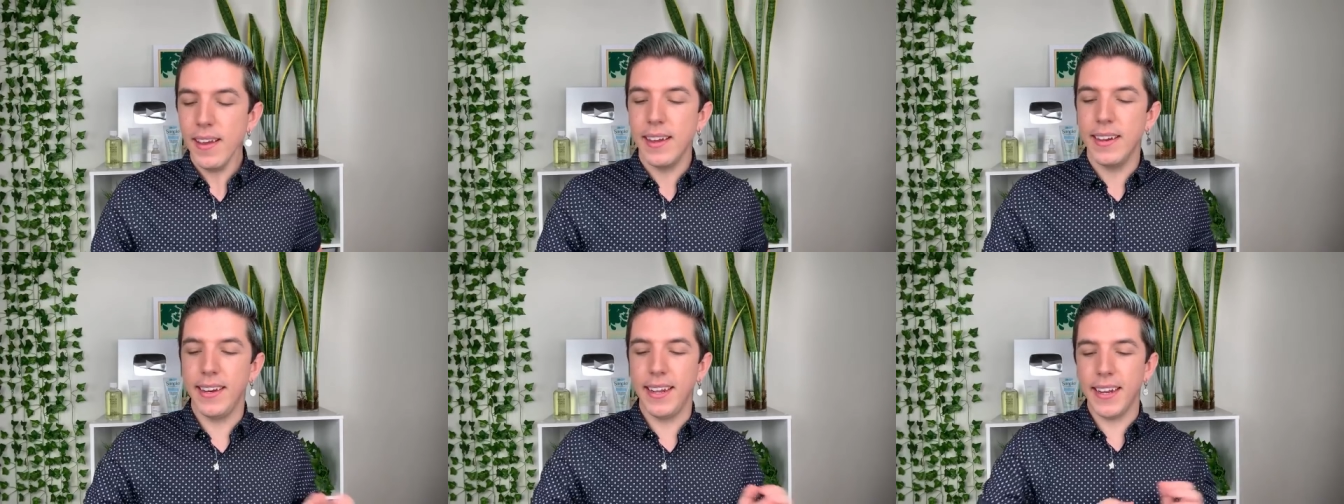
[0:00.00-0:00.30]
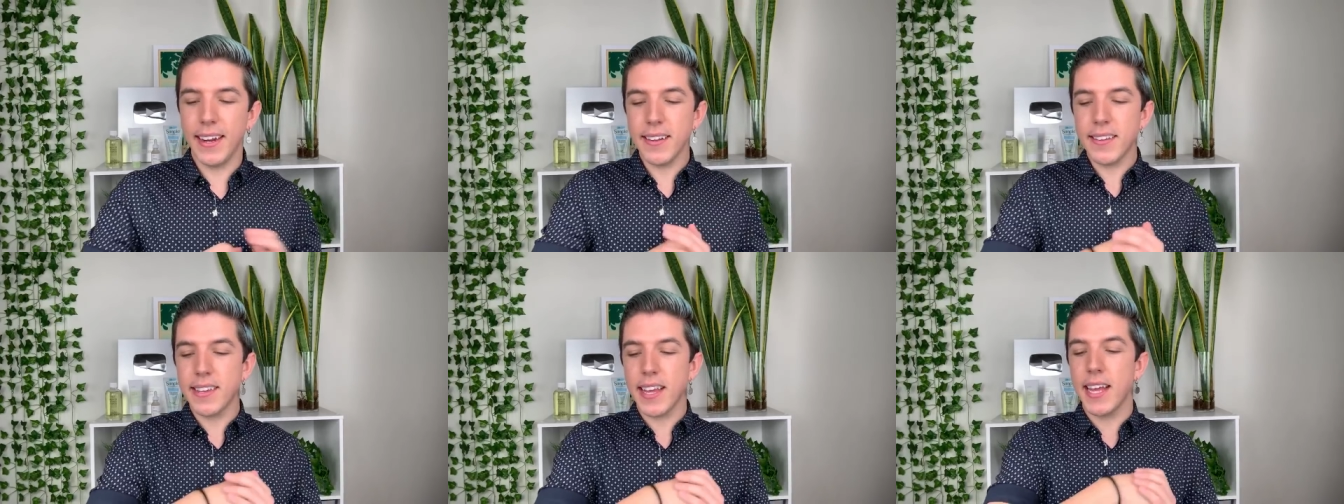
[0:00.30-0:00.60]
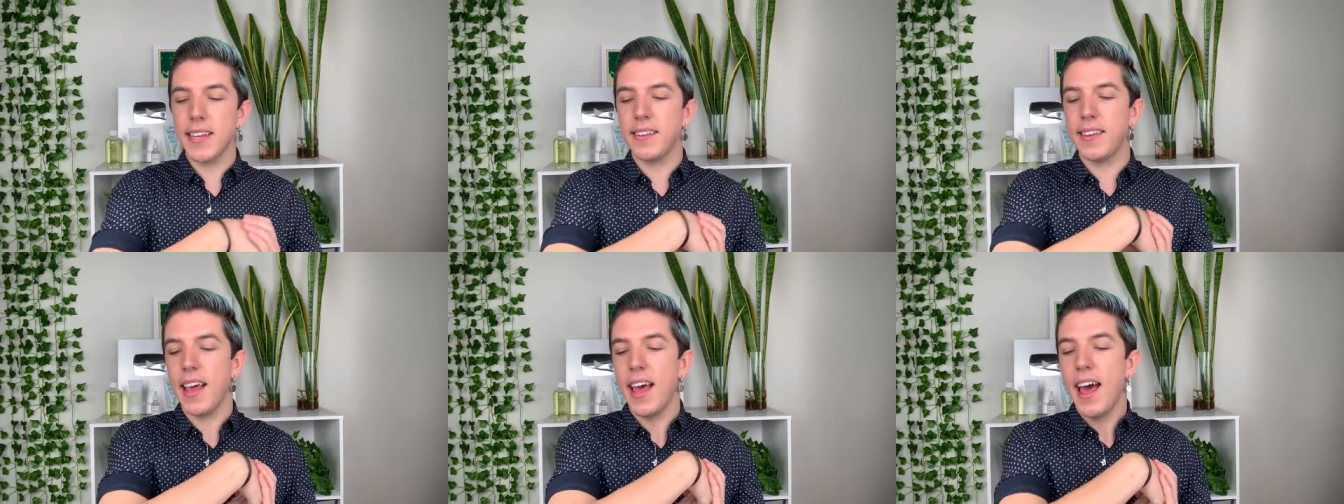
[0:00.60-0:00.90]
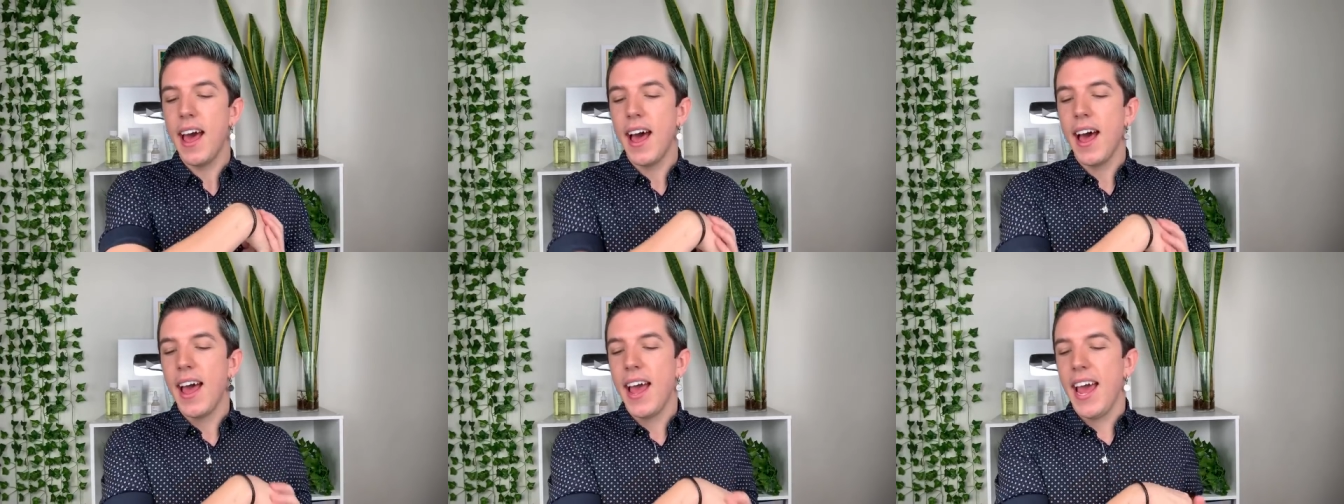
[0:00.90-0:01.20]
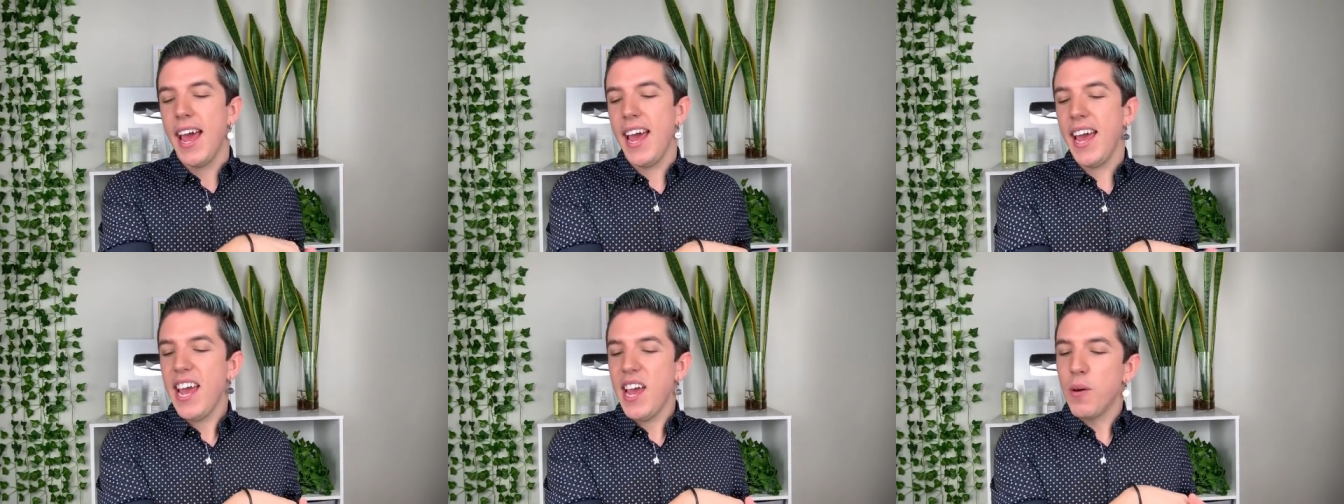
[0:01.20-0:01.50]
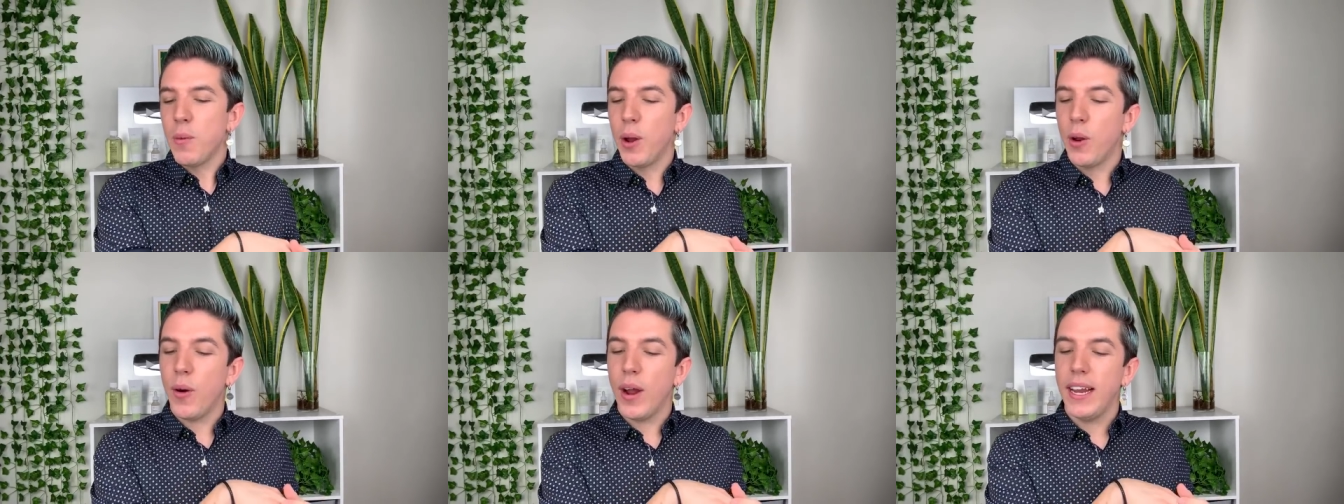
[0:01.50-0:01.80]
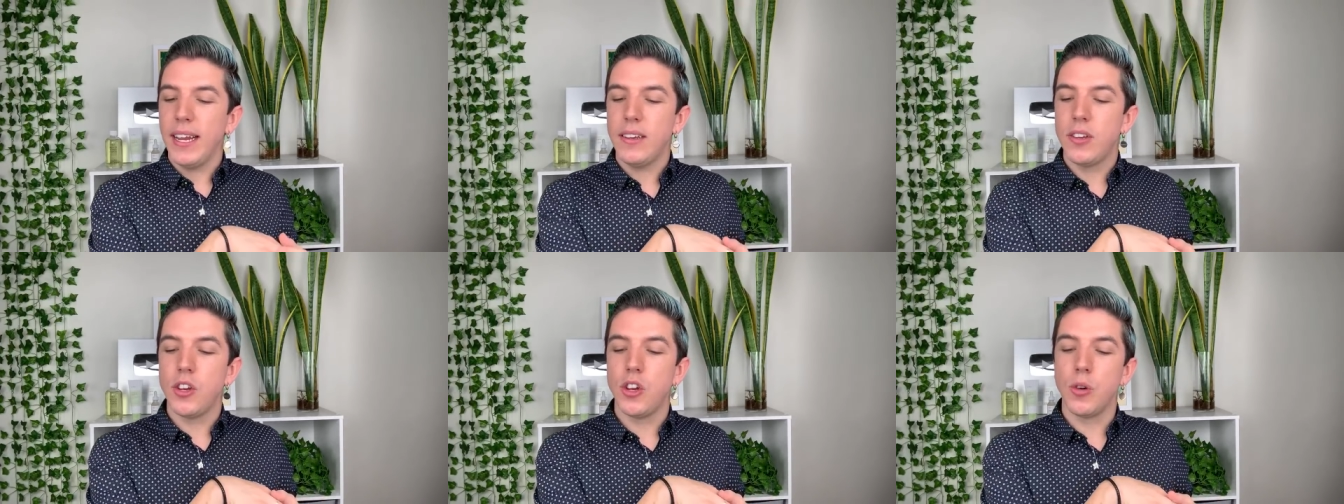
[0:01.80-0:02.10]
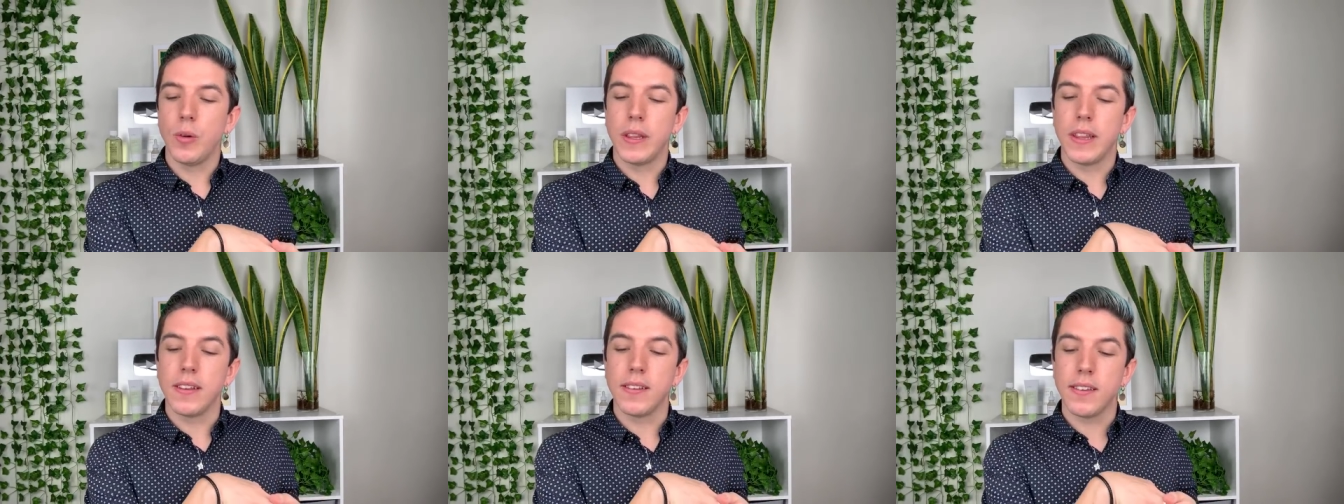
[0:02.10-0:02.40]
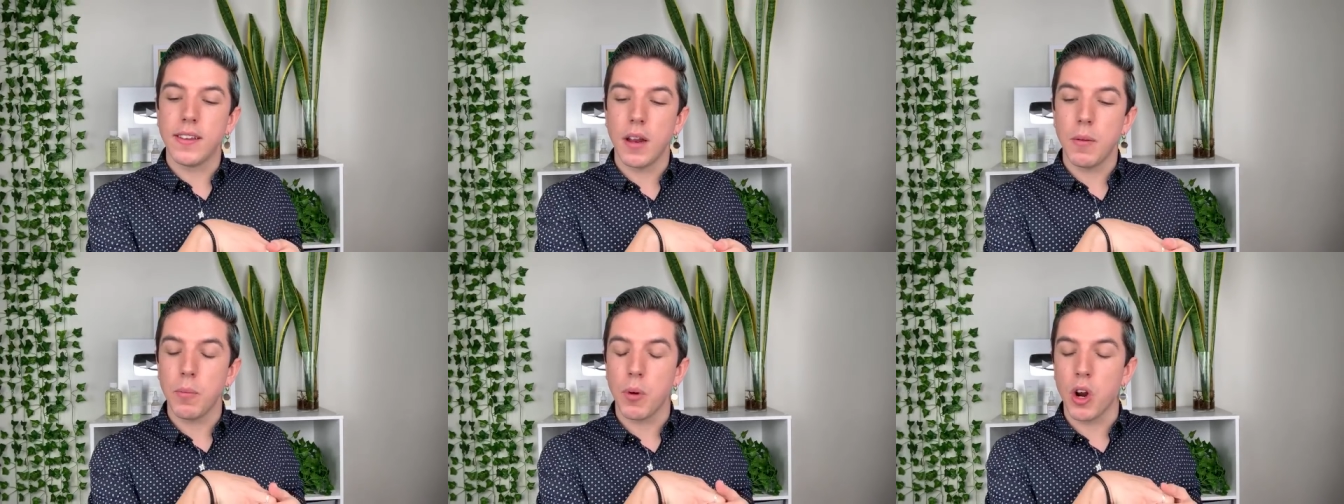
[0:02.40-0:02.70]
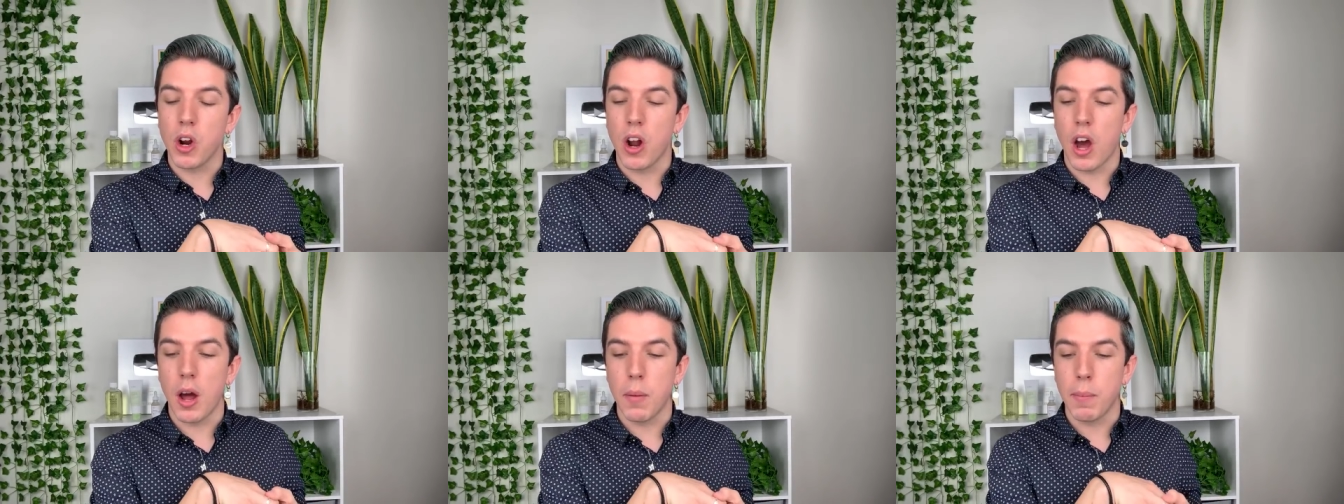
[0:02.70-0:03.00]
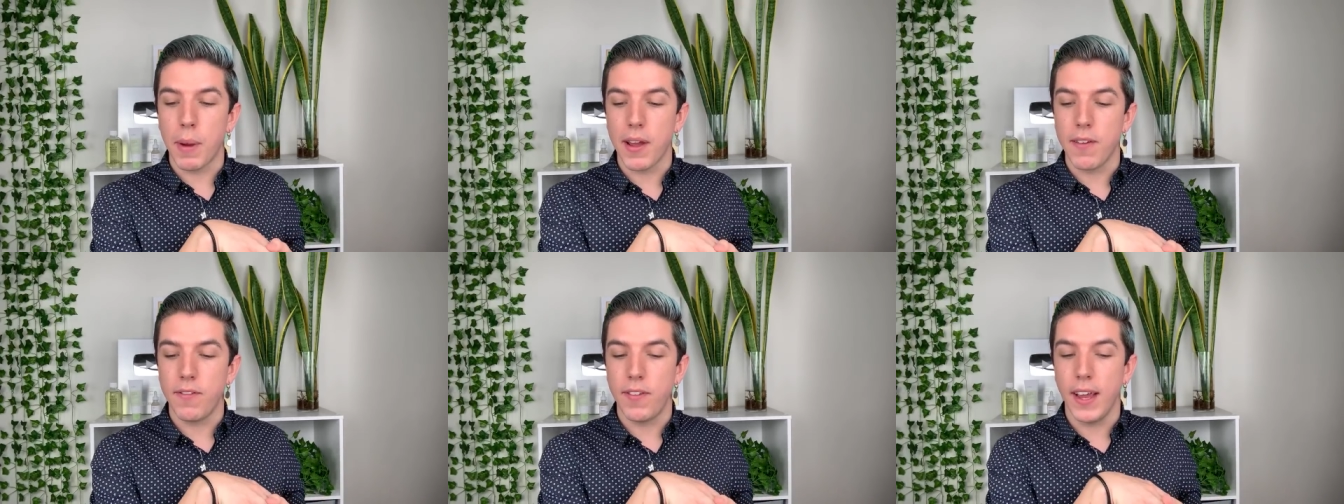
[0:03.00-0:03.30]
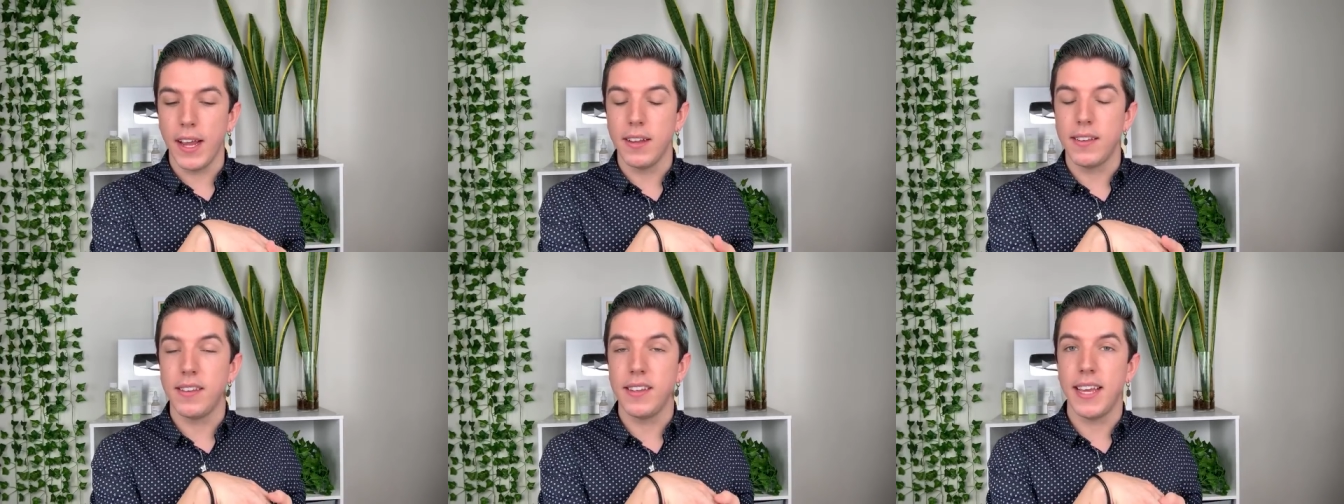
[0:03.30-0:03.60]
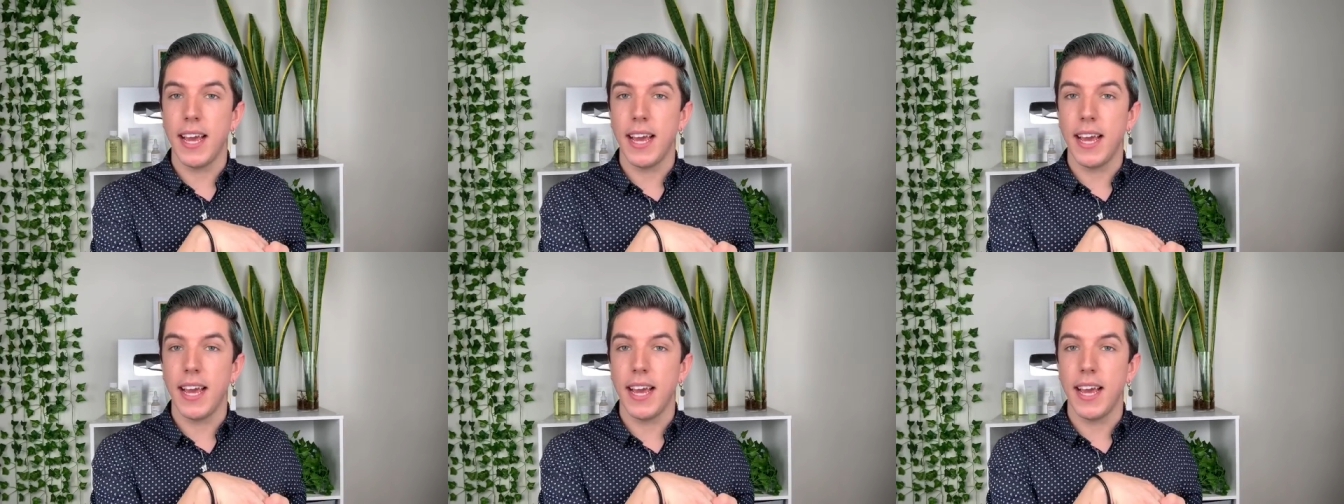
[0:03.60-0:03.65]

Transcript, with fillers: Nina says, Hey, what do I need to do with a sunburn on my face?